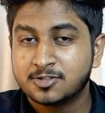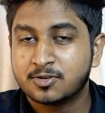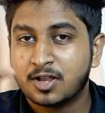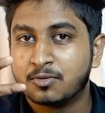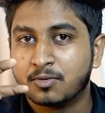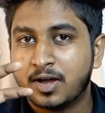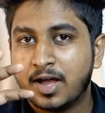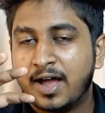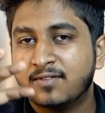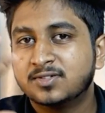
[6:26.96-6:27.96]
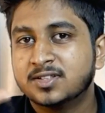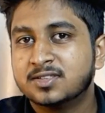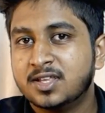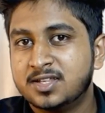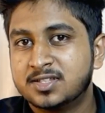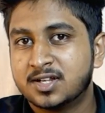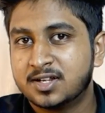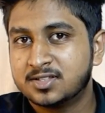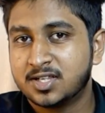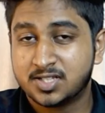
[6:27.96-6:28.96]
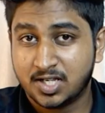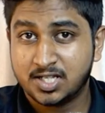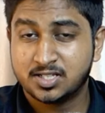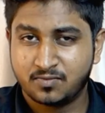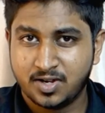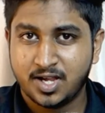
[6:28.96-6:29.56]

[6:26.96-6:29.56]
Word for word: So now after these 36 hours of